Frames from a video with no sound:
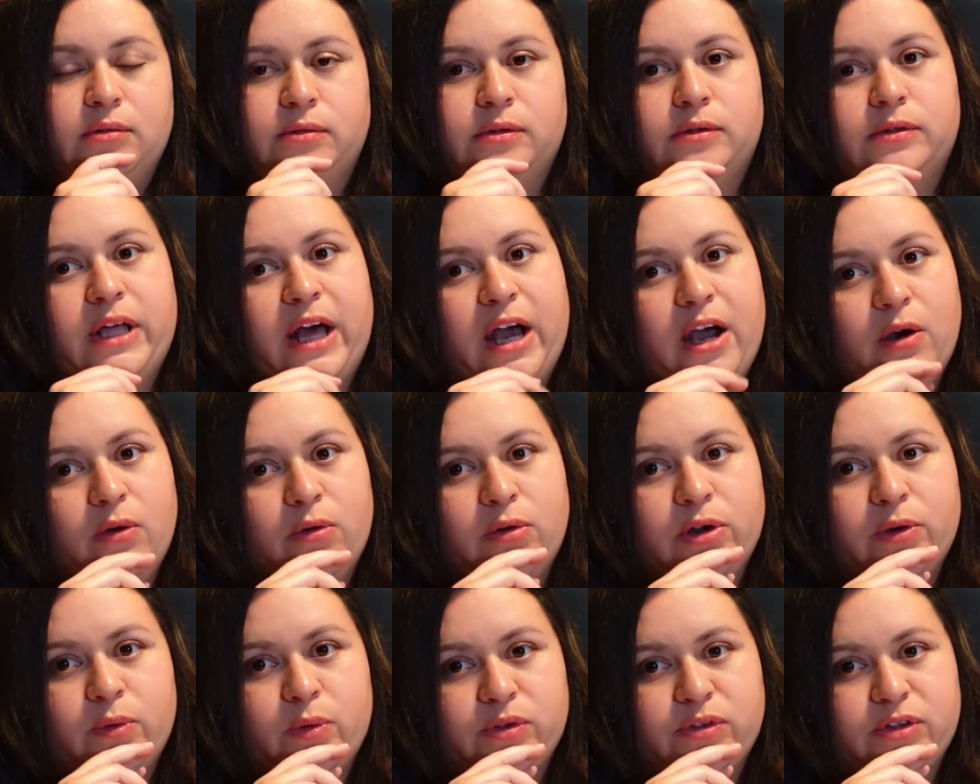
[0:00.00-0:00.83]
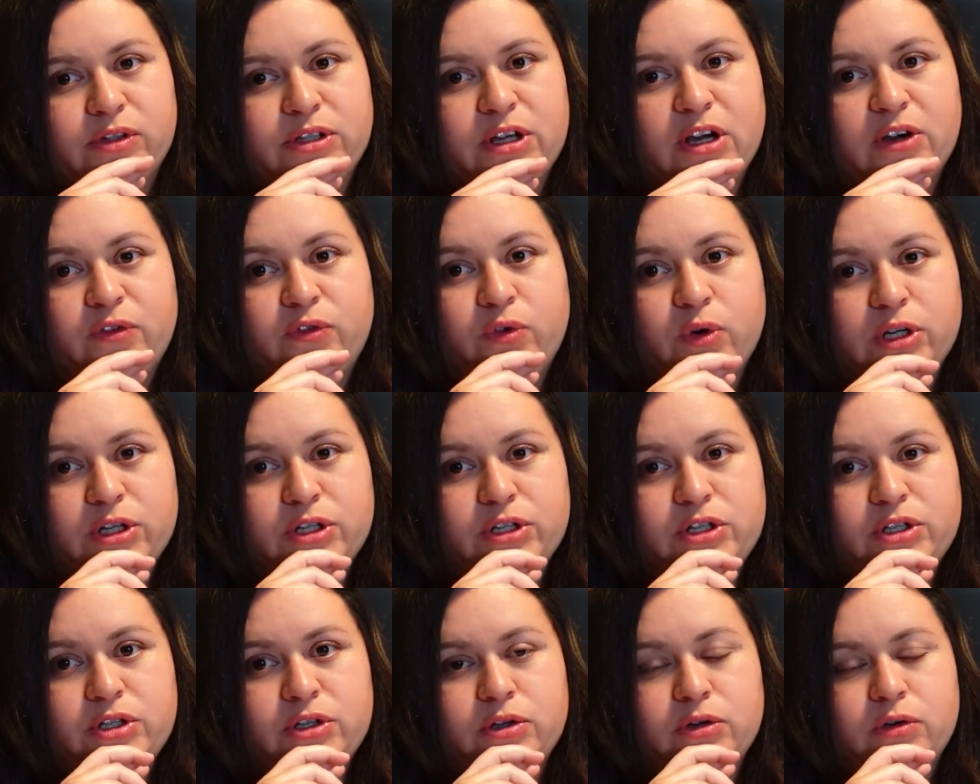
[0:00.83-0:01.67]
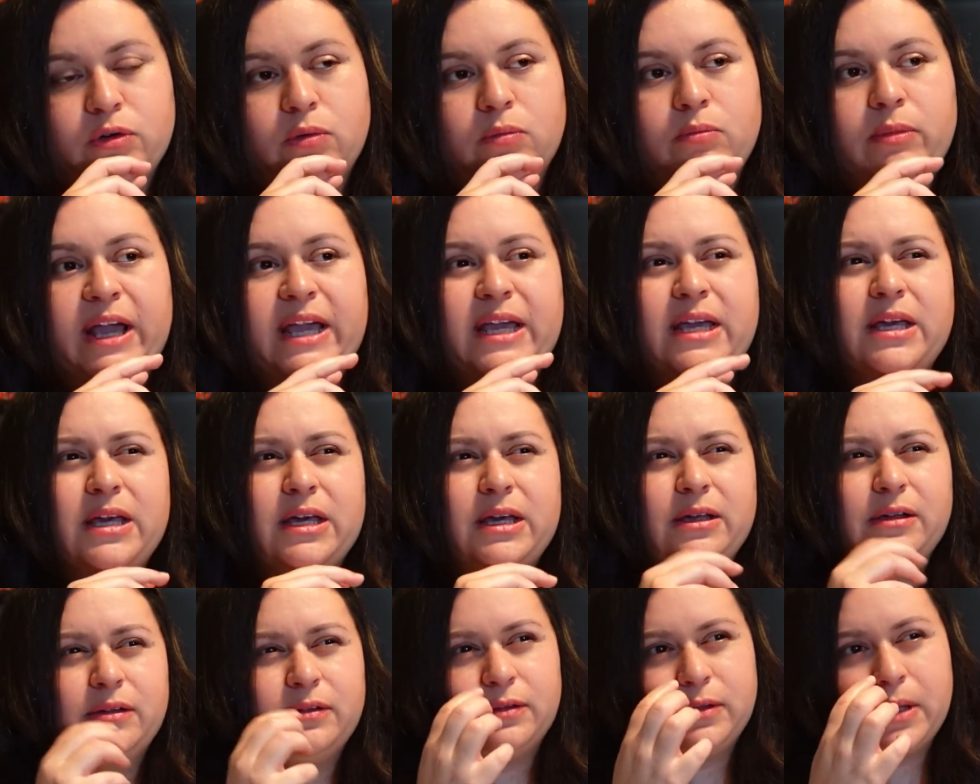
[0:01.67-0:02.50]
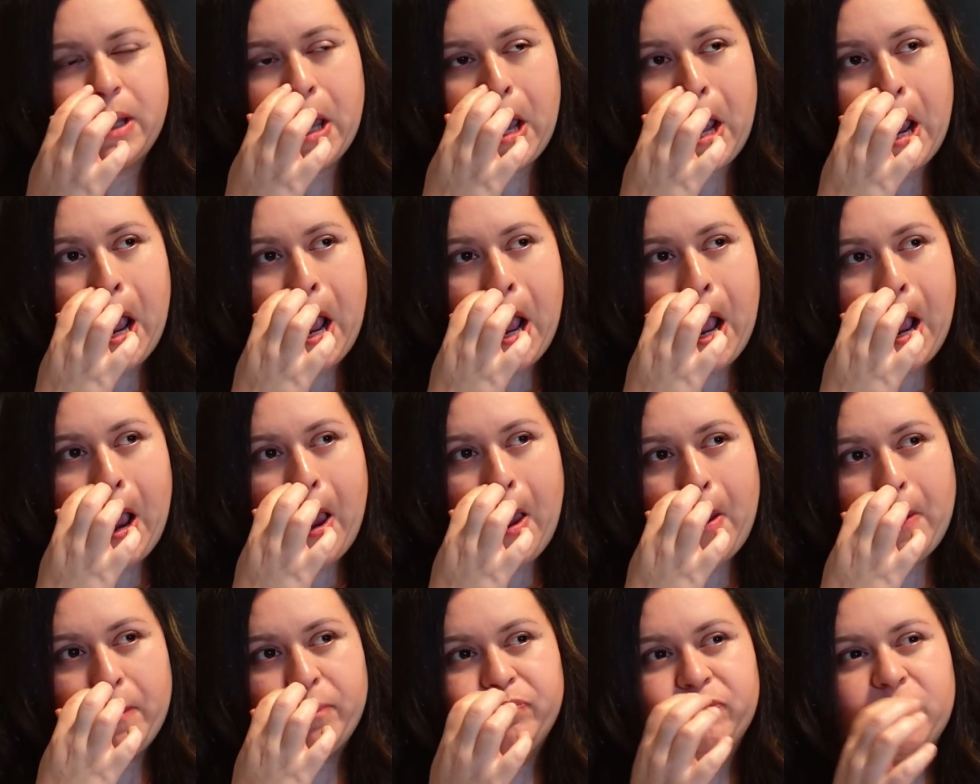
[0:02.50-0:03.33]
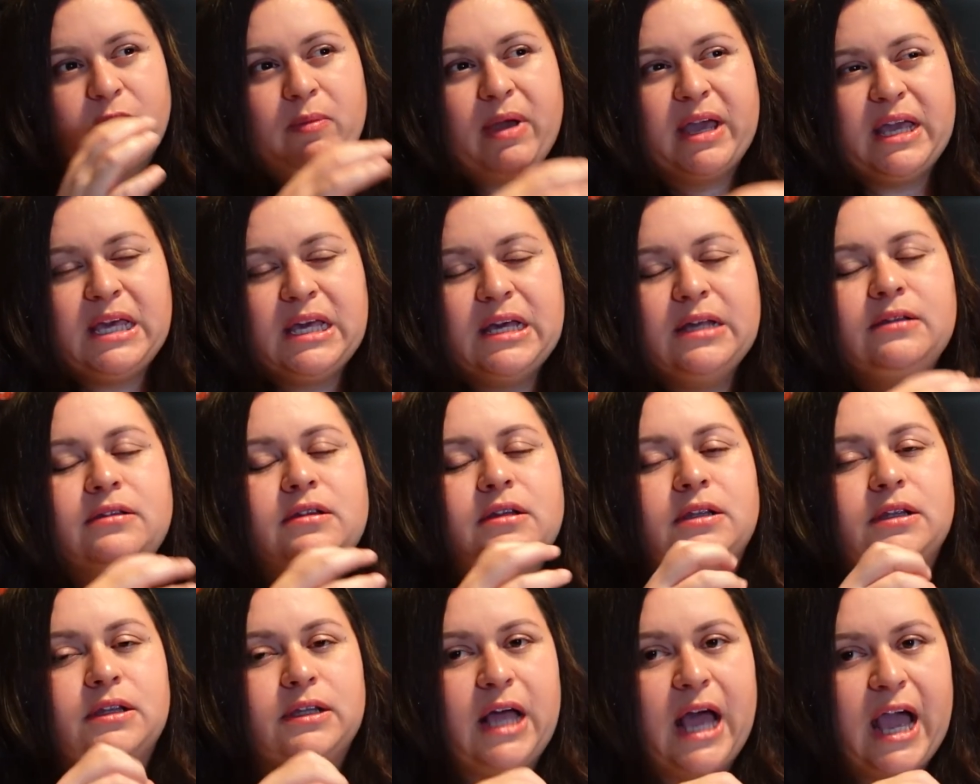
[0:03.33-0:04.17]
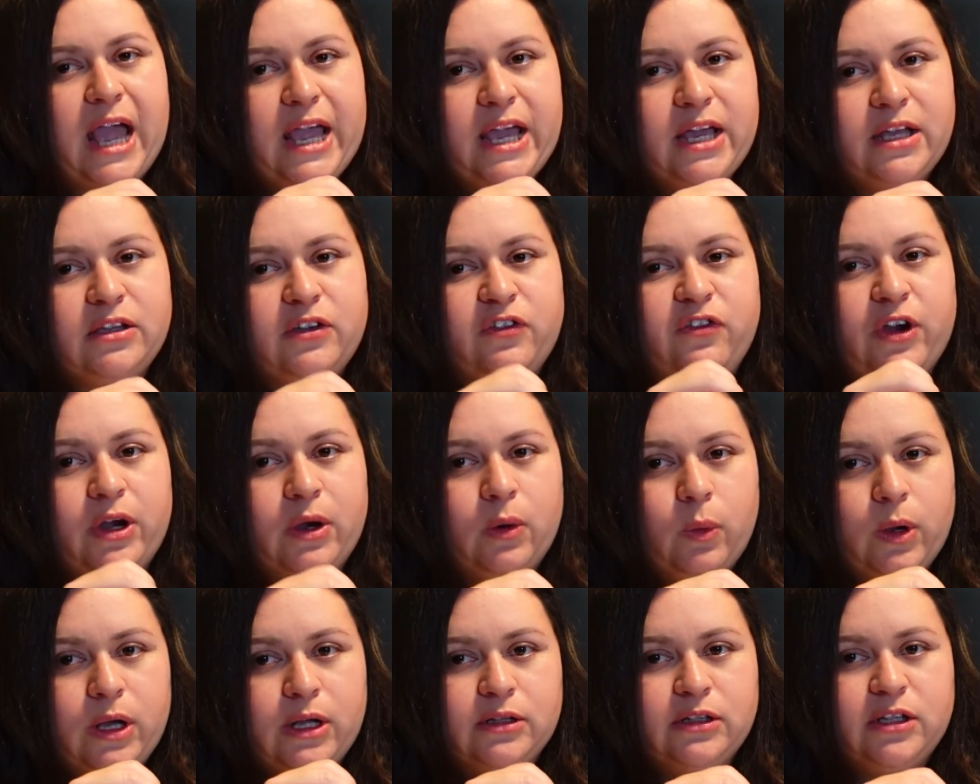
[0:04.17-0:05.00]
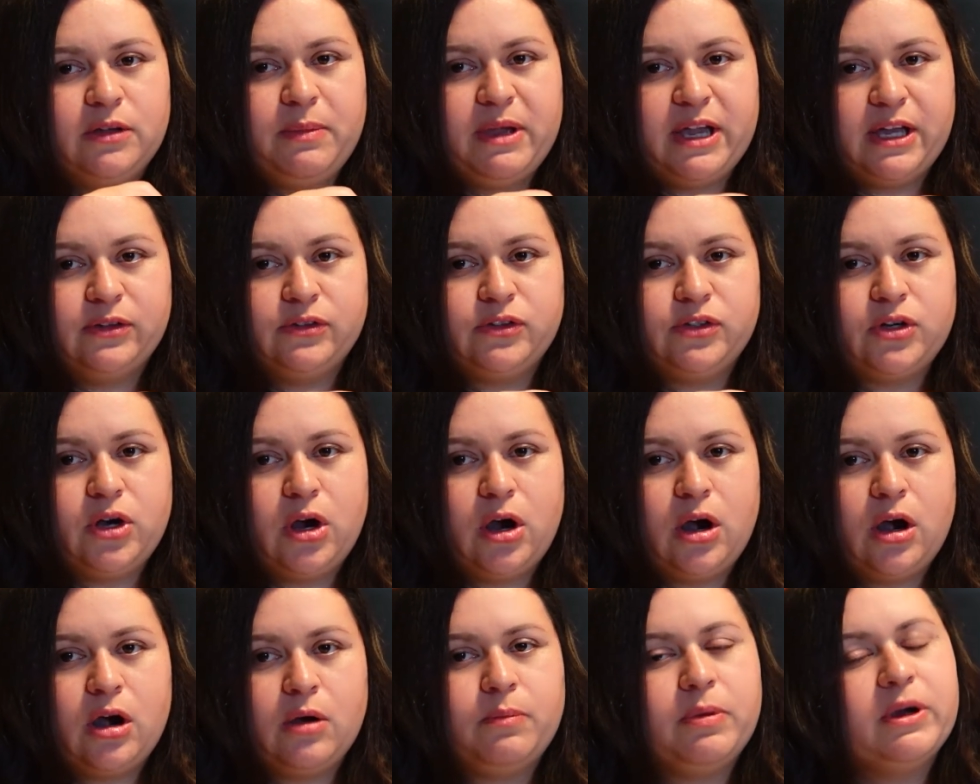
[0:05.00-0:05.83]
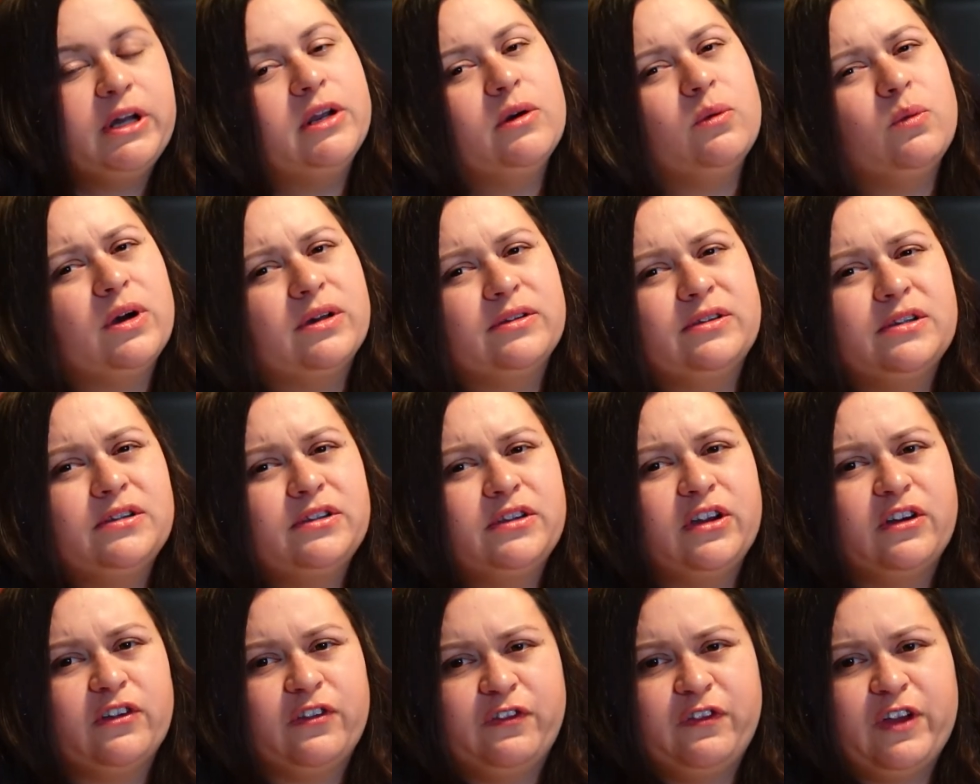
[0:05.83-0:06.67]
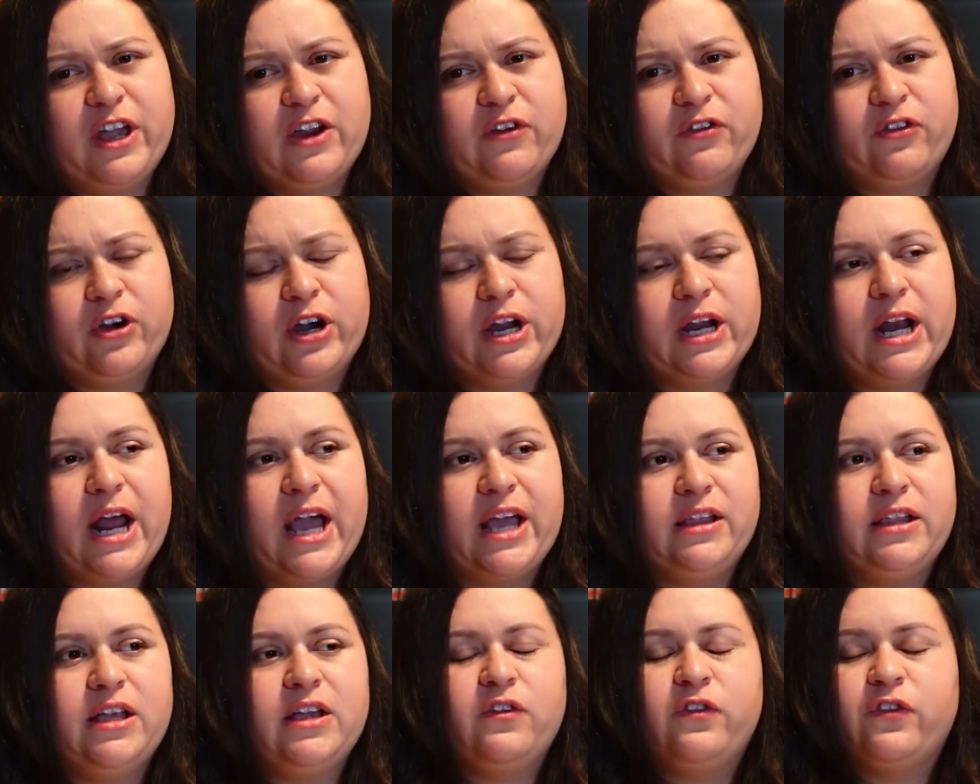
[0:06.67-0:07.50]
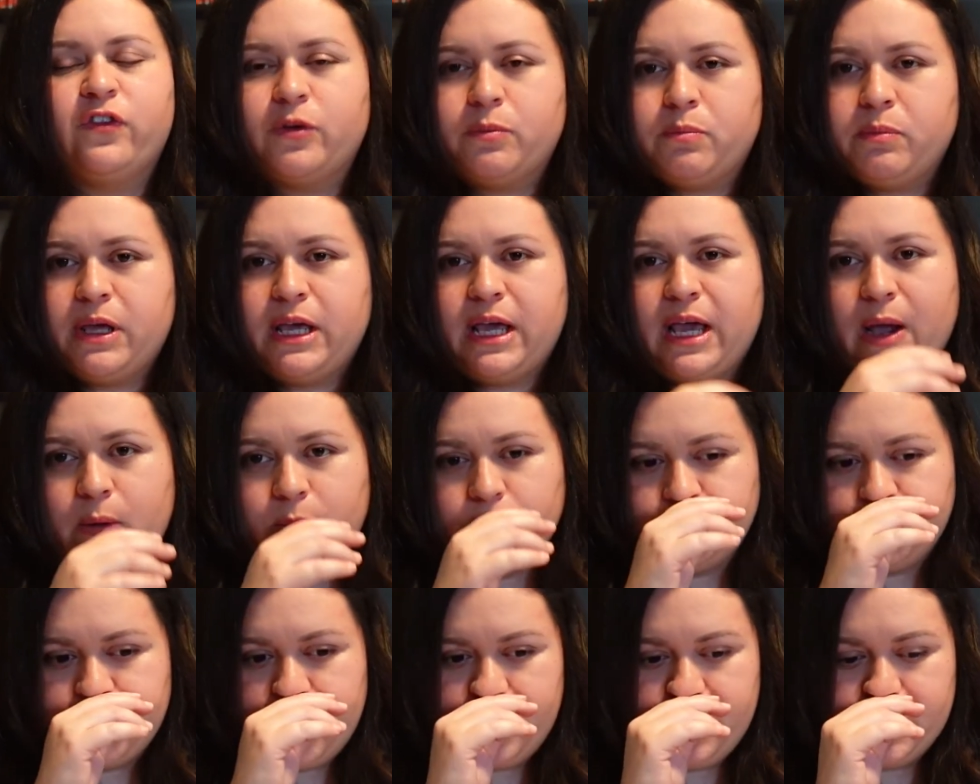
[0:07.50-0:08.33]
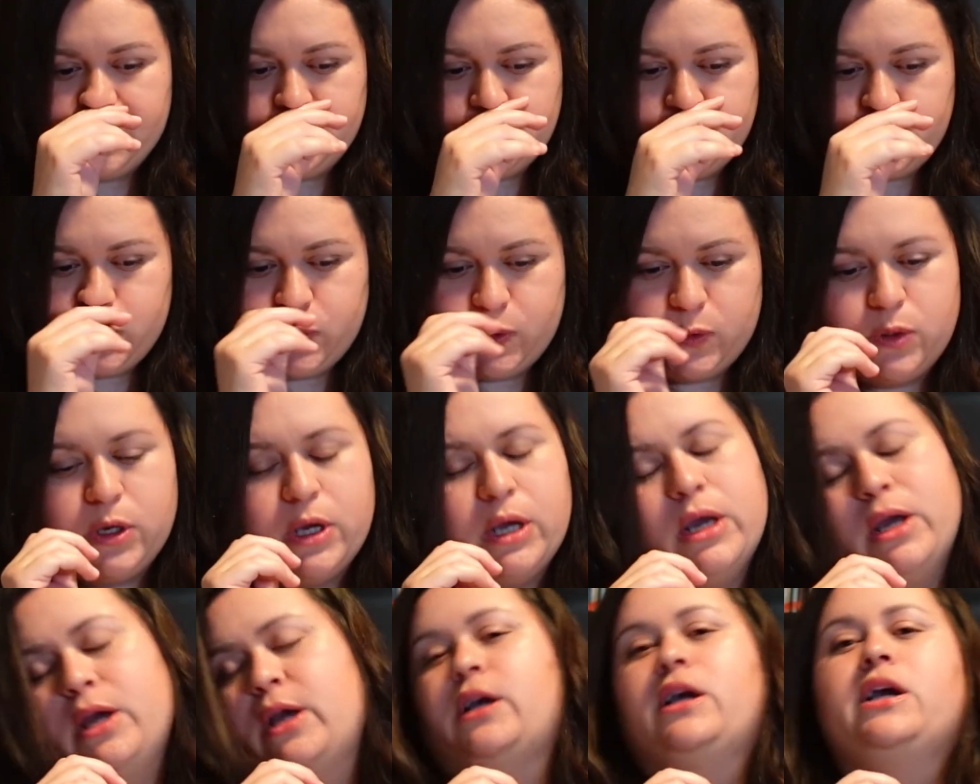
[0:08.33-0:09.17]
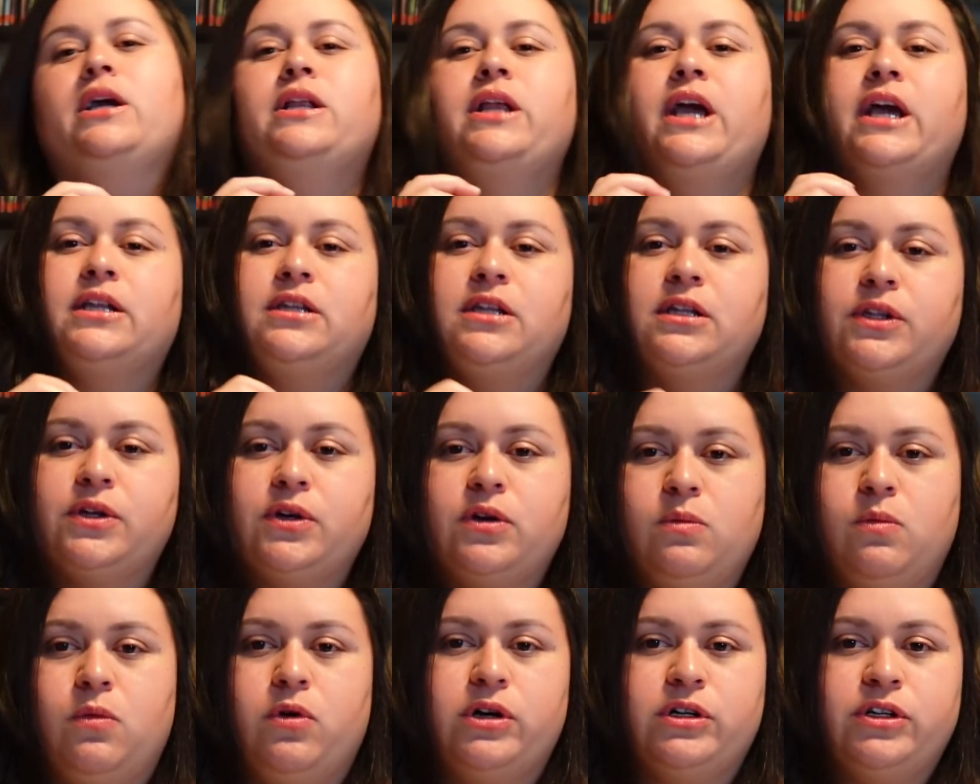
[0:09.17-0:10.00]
That one was a tough one too. My kids liked Farewell to Manzanar, but it wasn't their favorite. I think for me, I was able to connect a little more